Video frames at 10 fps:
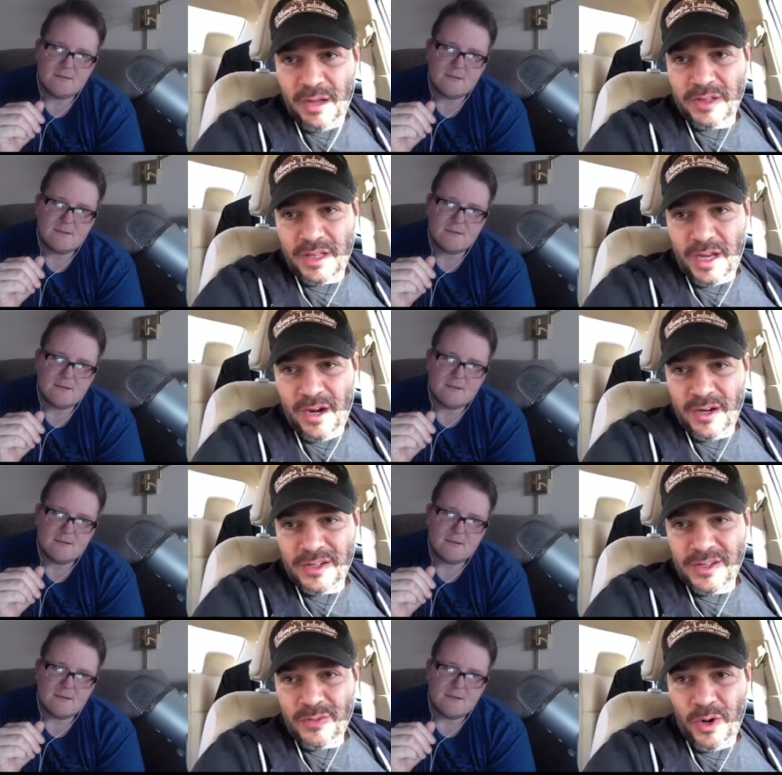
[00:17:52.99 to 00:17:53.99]
Speaker 1: out there
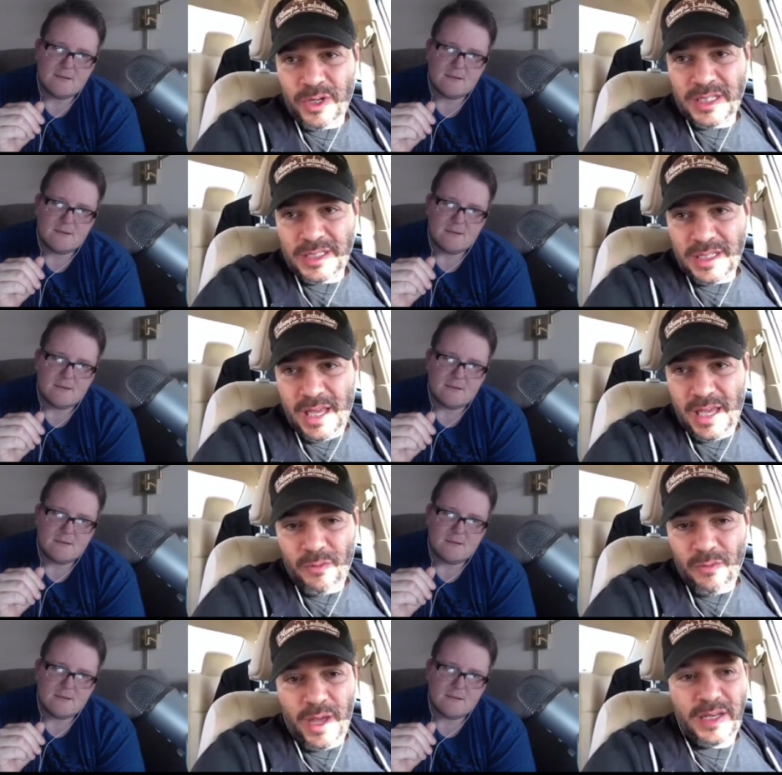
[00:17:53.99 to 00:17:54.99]
working
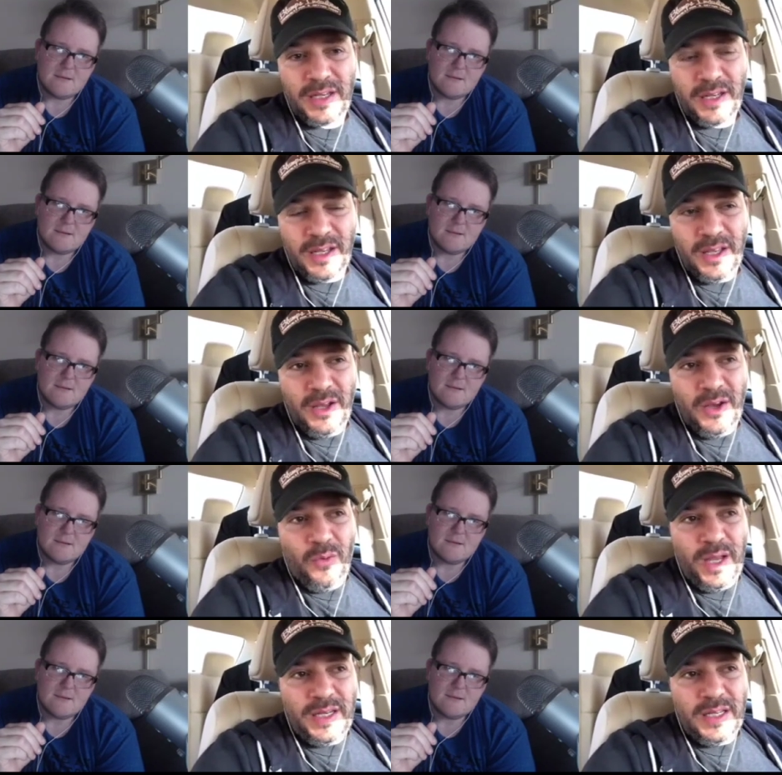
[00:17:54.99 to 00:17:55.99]
today. When
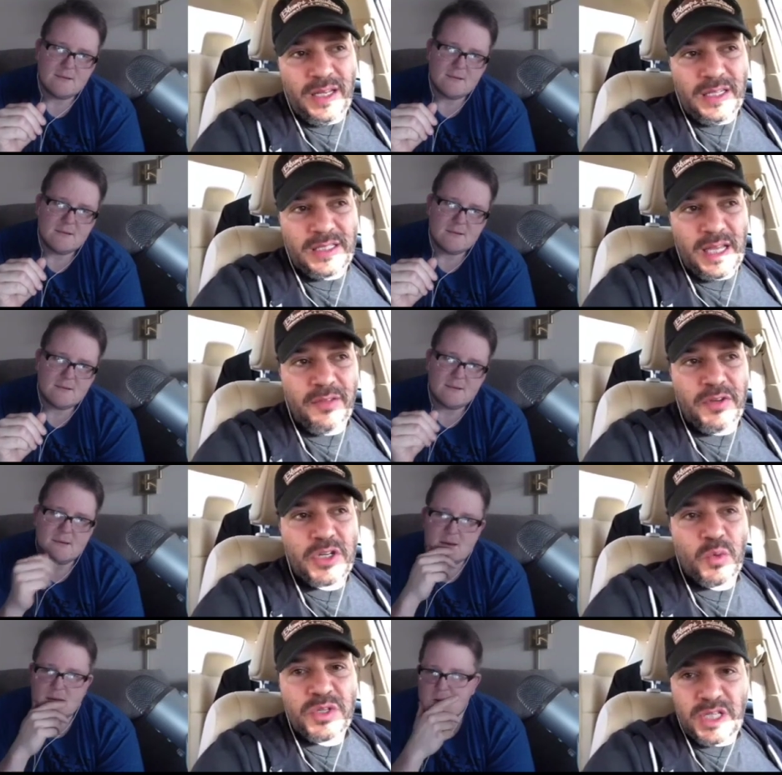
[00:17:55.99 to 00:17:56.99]
when uh,
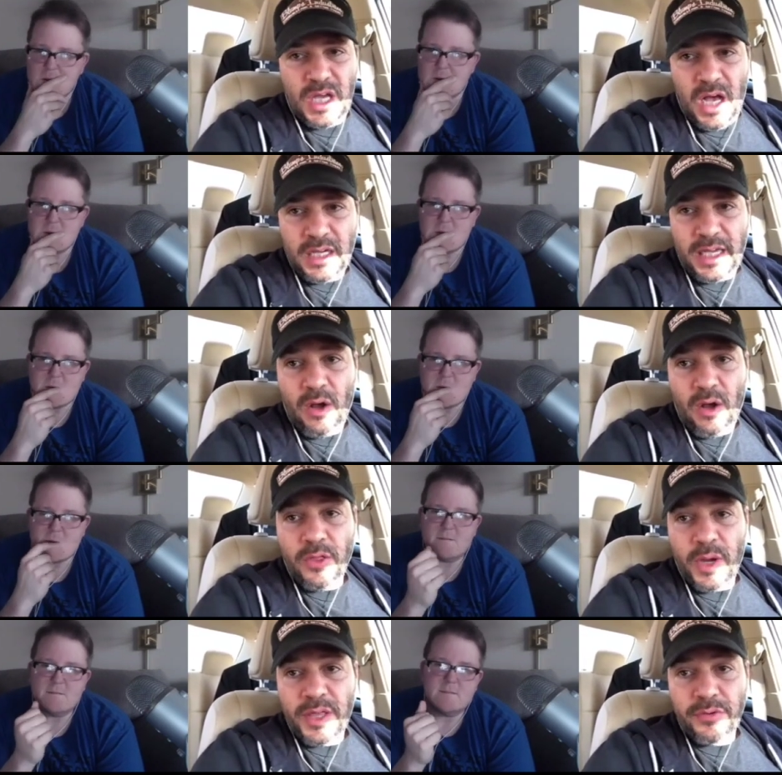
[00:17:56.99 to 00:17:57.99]
television was young and
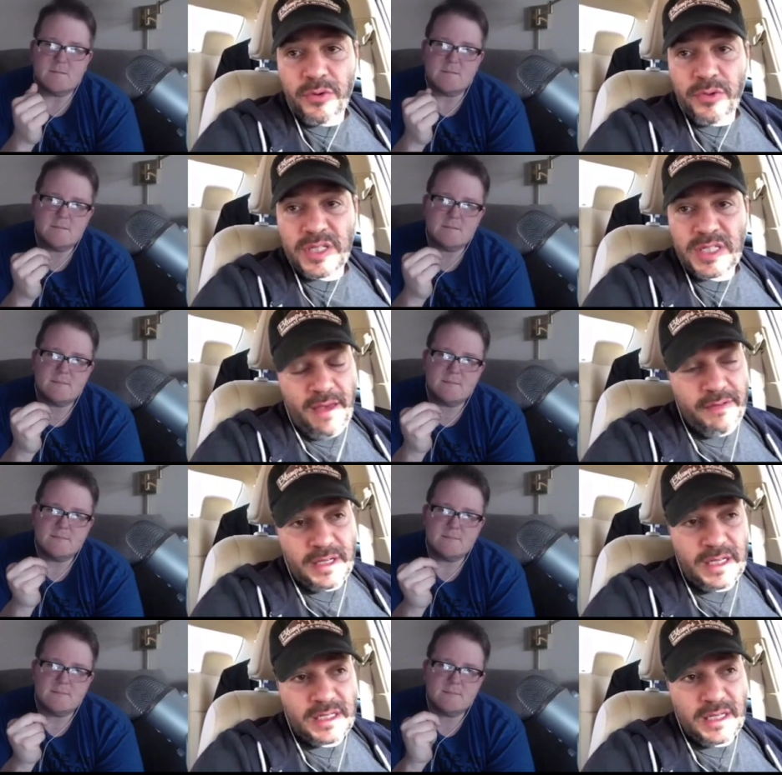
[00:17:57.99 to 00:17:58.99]
all the way through the
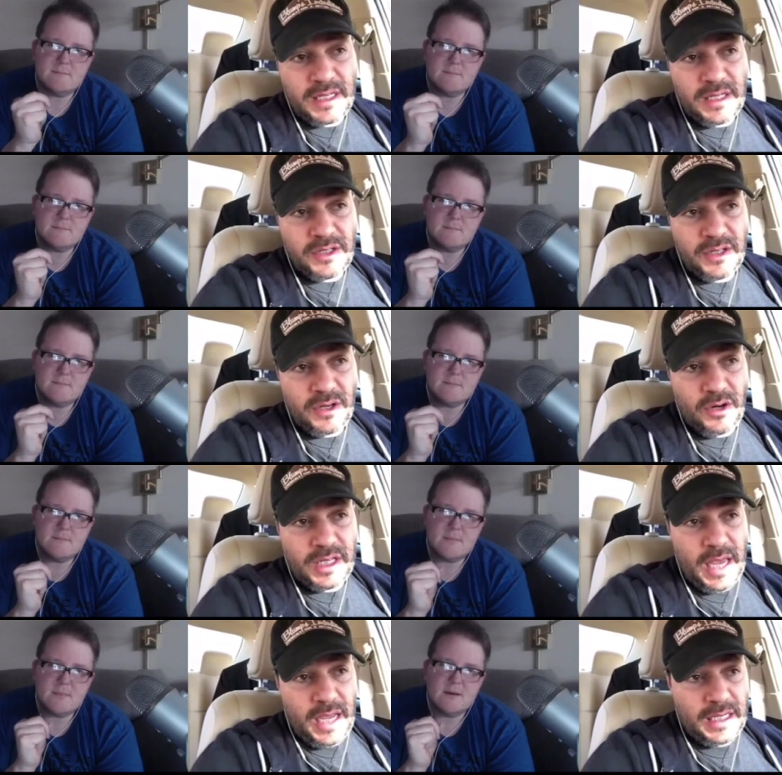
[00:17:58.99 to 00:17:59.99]
70s and into the
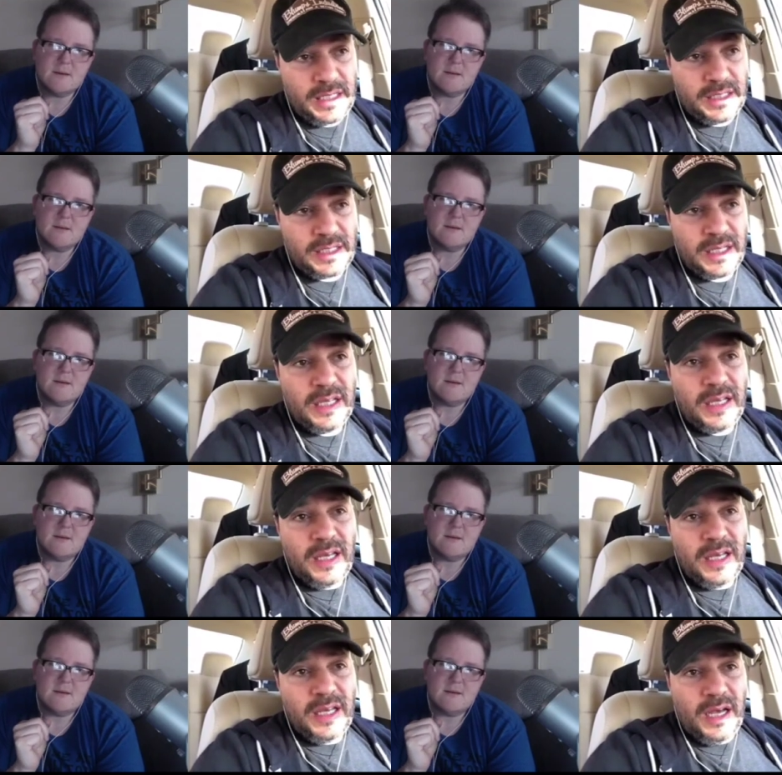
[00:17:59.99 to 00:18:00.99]
early 80s,
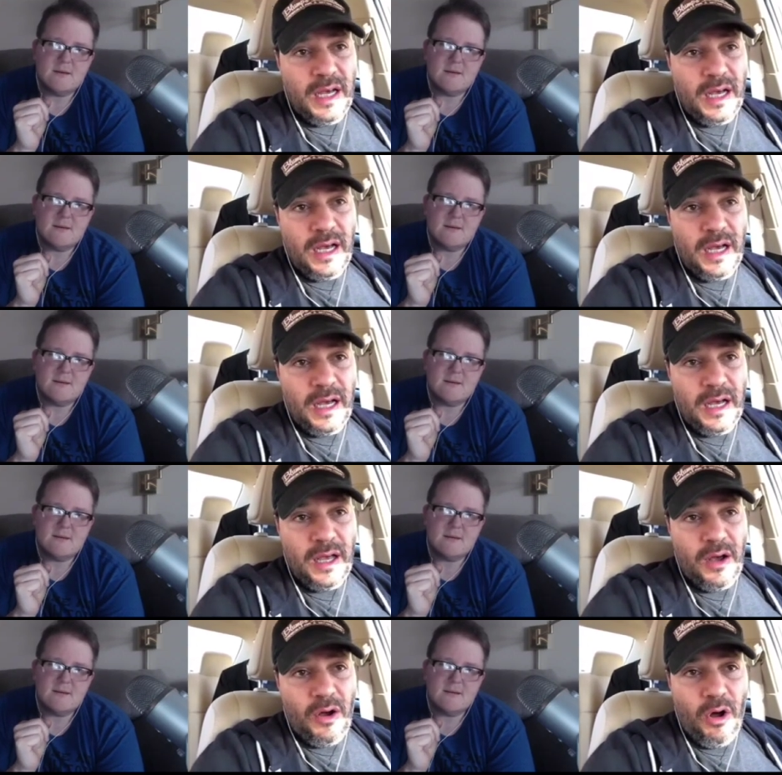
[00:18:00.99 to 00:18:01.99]

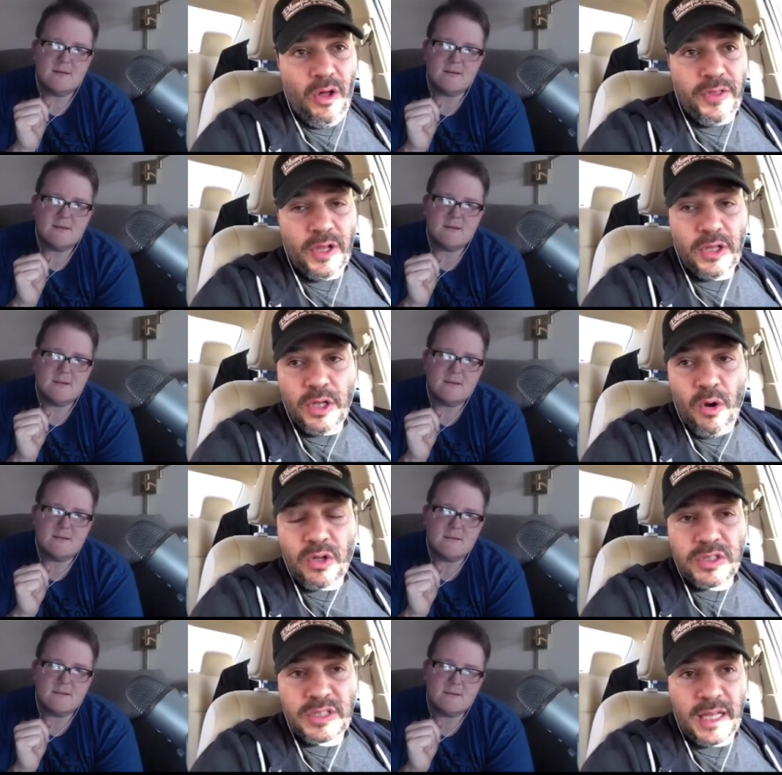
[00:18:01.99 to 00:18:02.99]
uh, all the
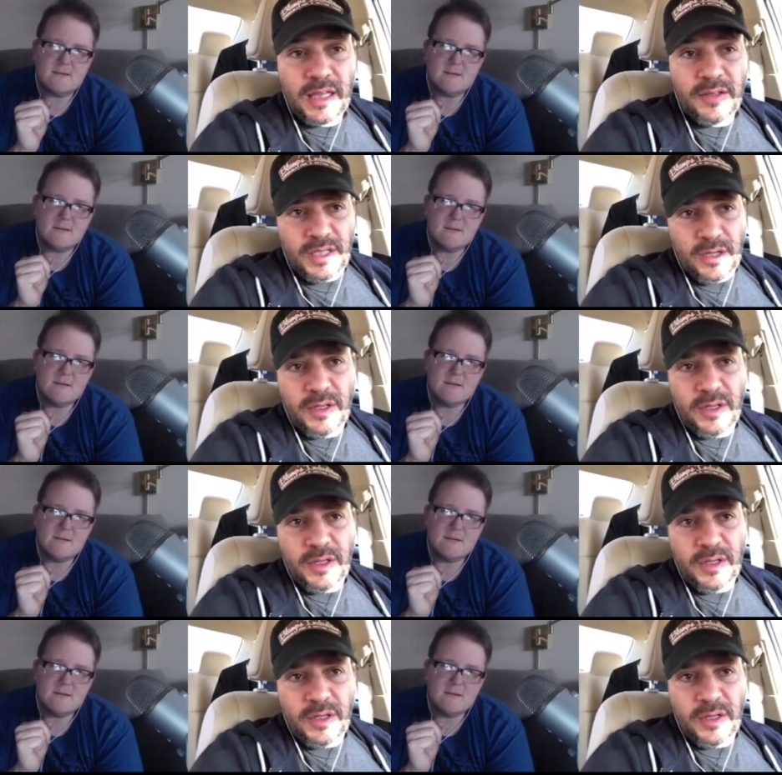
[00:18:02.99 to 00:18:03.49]
local, you know,